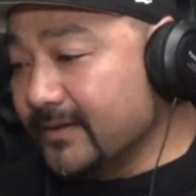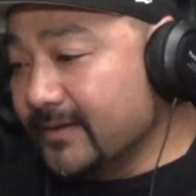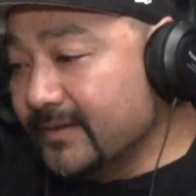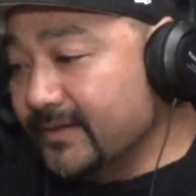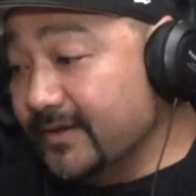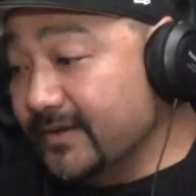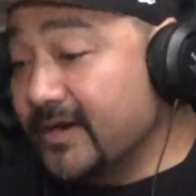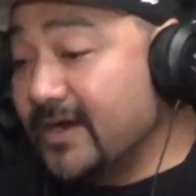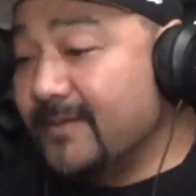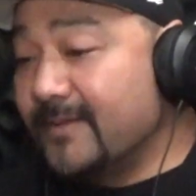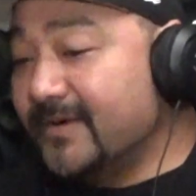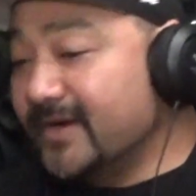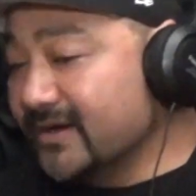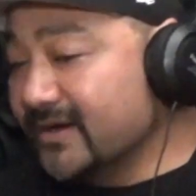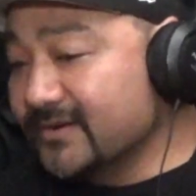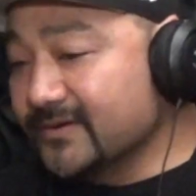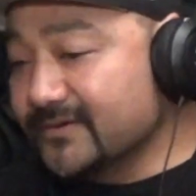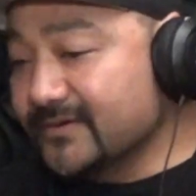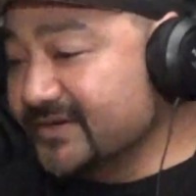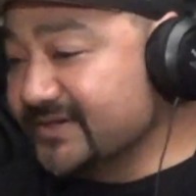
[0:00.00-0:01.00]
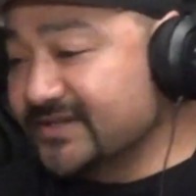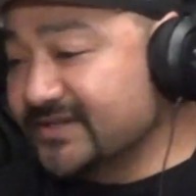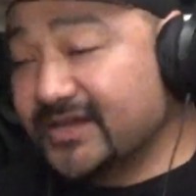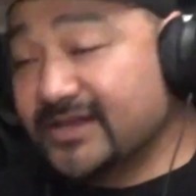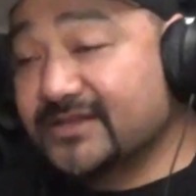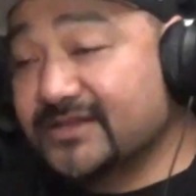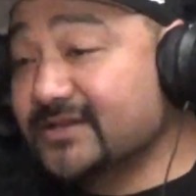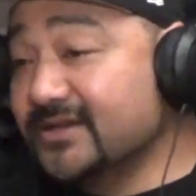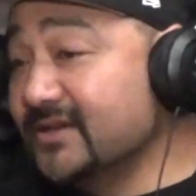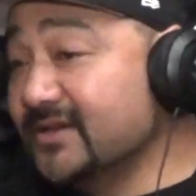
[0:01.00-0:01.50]
There are microgreens that
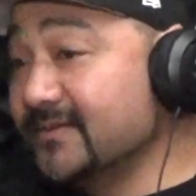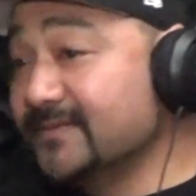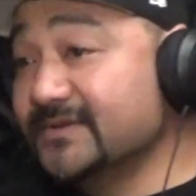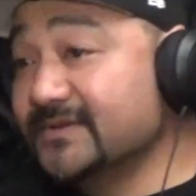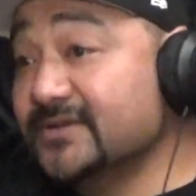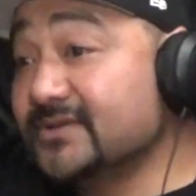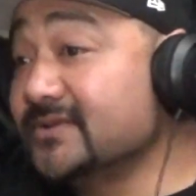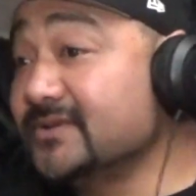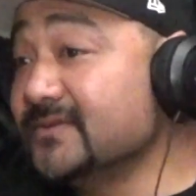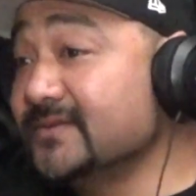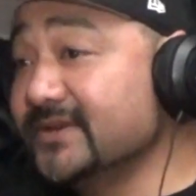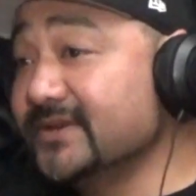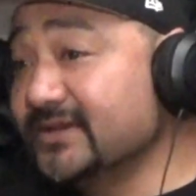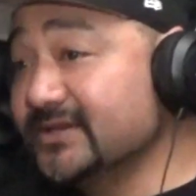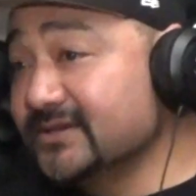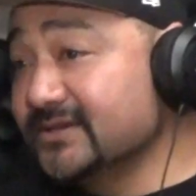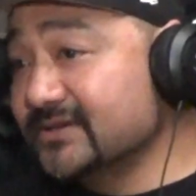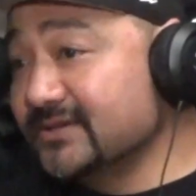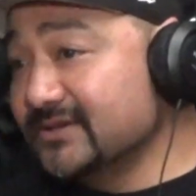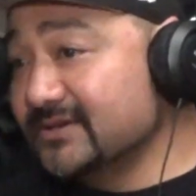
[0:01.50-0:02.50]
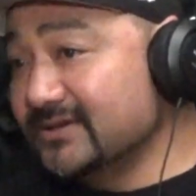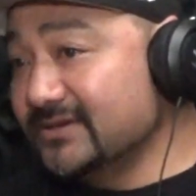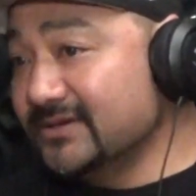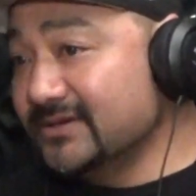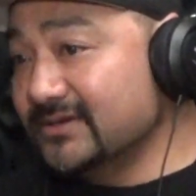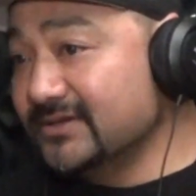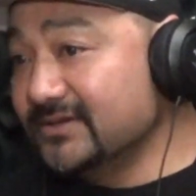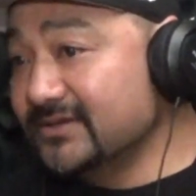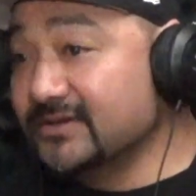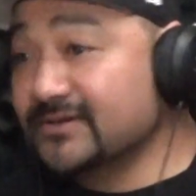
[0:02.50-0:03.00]
can take up to 2 weeks
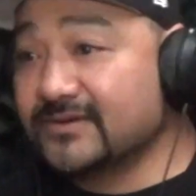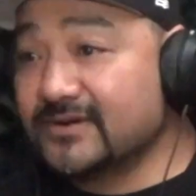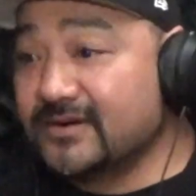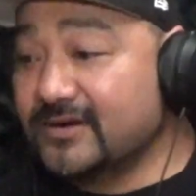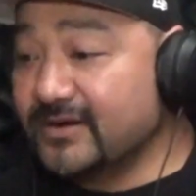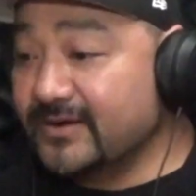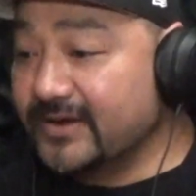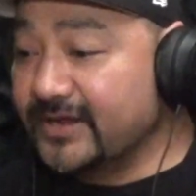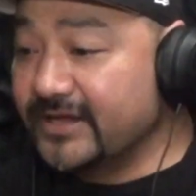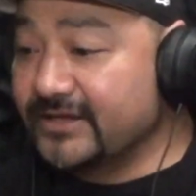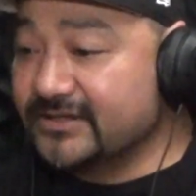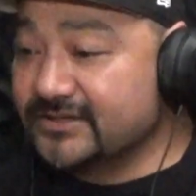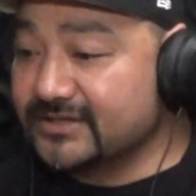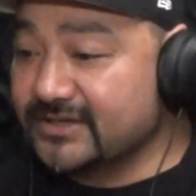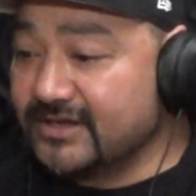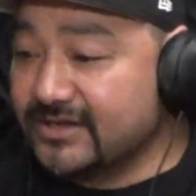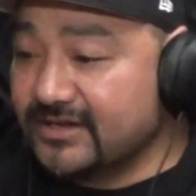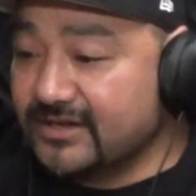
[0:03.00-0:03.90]
to grow, and that's